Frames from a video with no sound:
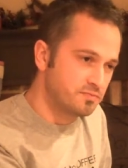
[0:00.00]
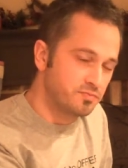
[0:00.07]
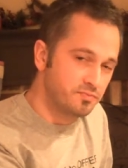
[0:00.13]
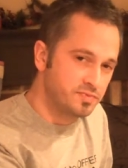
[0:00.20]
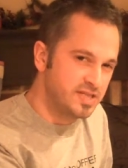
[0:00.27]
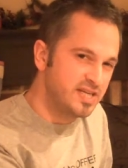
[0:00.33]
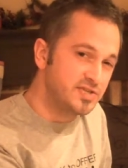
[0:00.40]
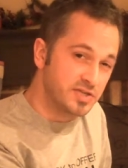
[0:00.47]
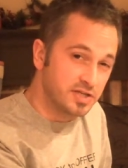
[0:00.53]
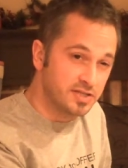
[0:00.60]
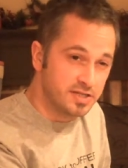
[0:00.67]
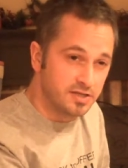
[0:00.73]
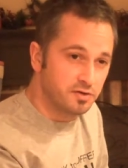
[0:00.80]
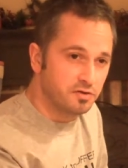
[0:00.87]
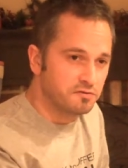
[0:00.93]
decent
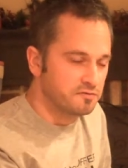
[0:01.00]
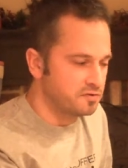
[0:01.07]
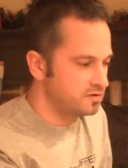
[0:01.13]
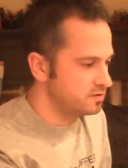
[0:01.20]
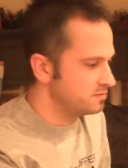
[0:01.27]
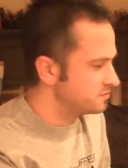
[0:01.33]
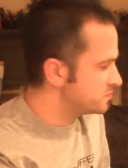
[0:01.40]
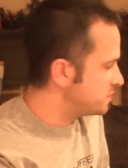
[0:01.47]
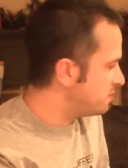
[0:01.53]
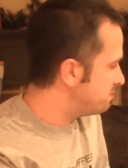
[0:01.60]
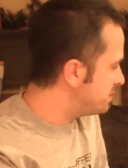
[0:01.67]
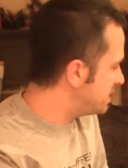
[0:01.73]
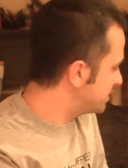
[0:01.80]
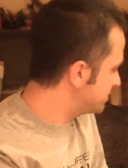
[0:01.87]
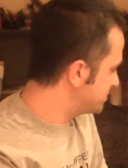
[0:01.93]
deal for
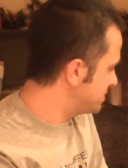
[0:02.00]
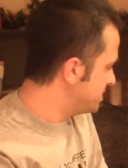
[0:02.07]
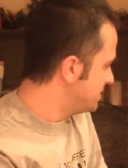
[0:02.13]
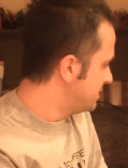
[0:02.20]
$12.